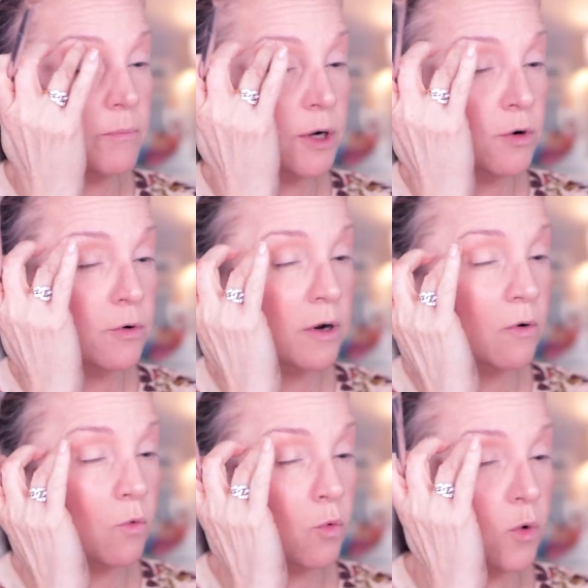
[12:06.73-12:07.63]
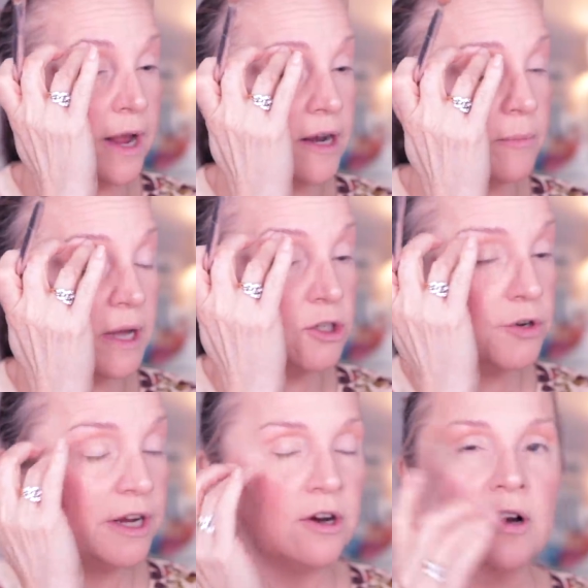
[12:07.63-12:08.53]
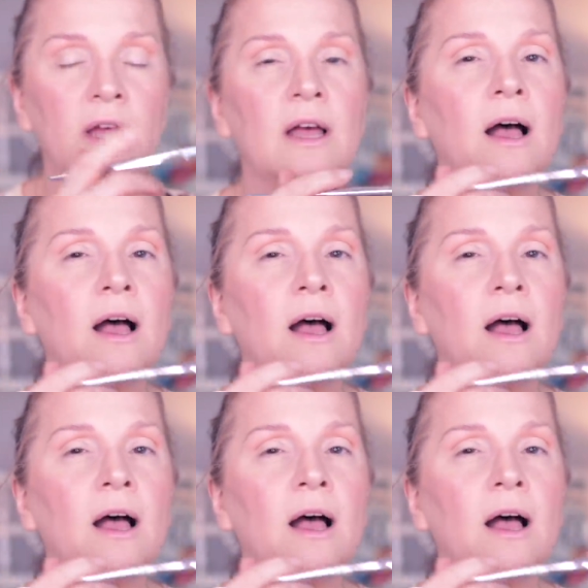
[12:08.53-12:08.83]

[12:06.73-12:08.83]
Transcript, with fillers: bone right up under here.